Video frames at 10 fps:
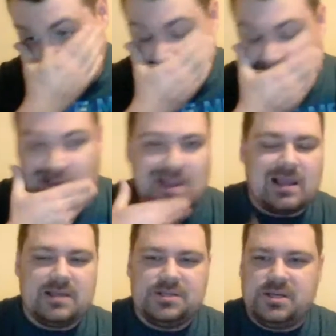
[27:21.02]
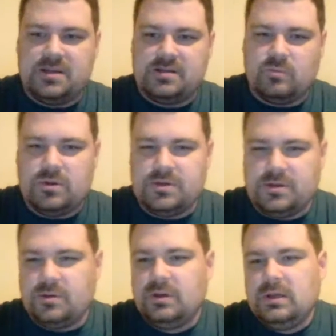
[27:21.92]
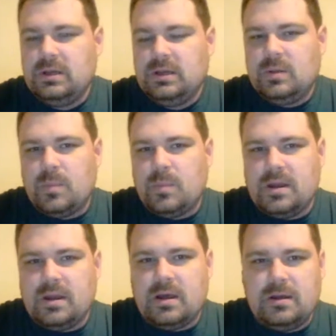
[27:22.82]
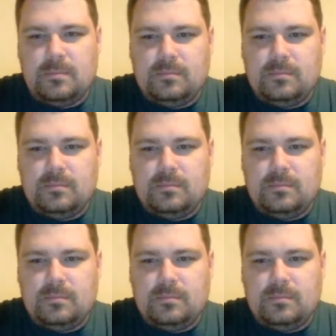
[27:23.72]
like. I guess she doesn't want to. But I'm